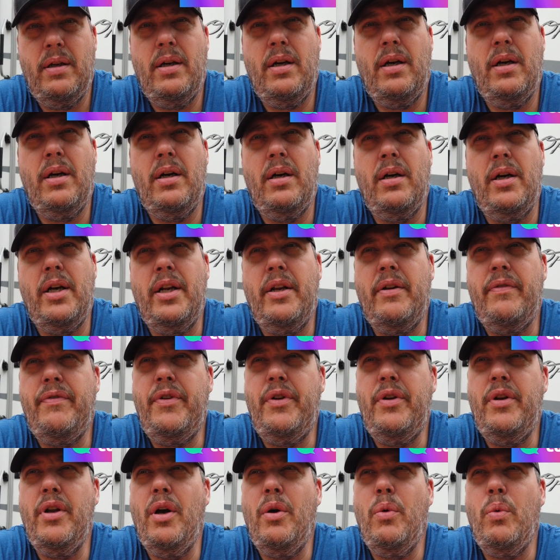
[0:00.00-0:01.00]
And if
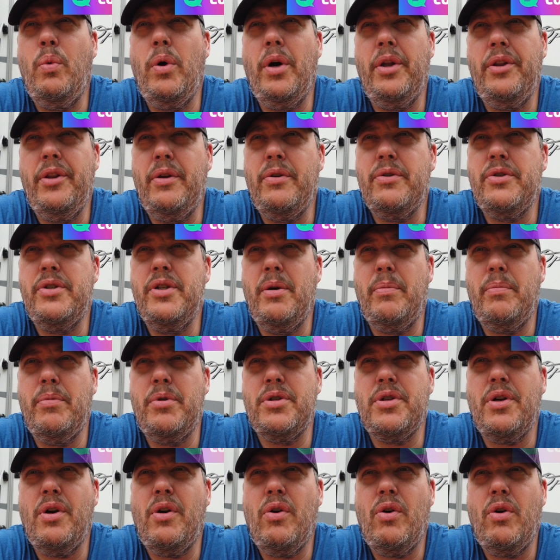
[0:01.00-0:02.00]
you know what those
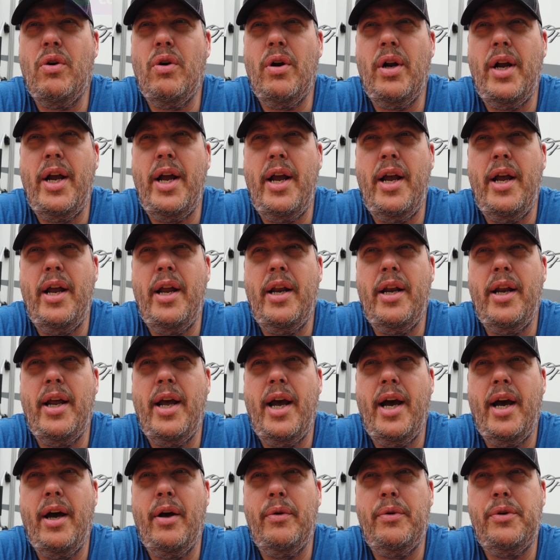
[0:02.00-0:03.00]
numbers are and
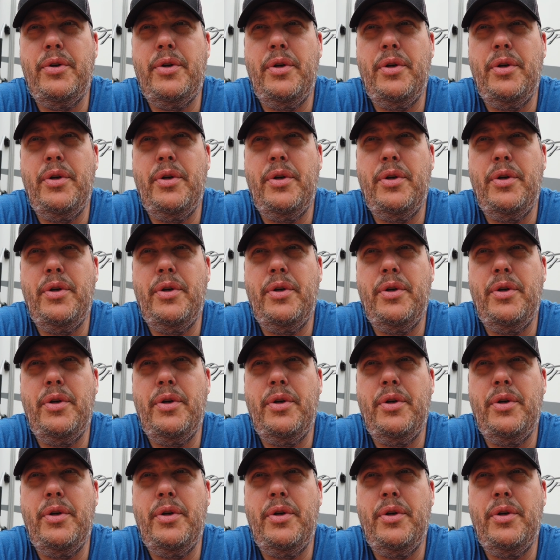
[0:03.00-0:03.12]
how